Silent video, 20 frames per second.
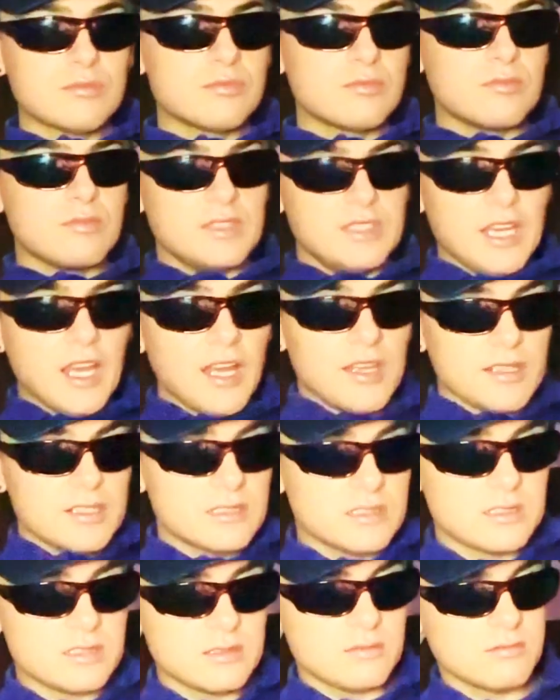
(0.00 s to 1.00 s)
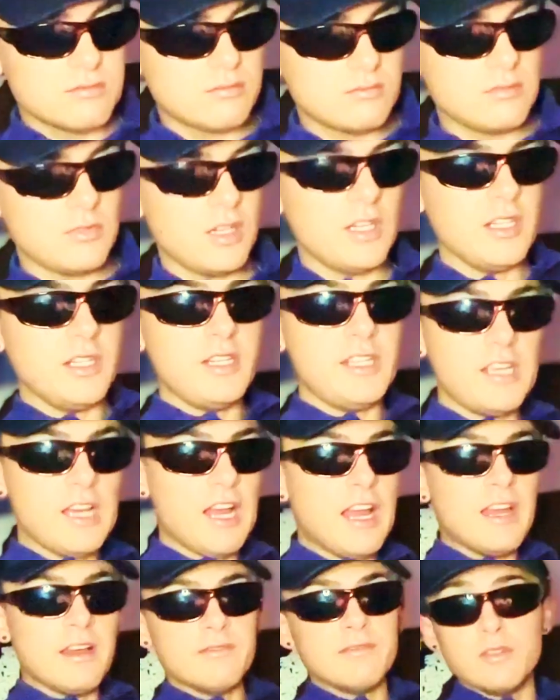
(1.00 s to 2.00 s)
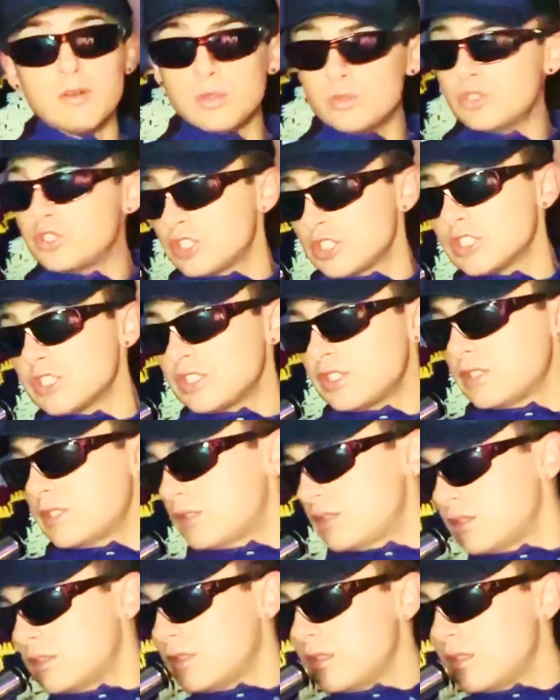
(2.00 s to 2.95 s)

Yes, honey, I have vultures.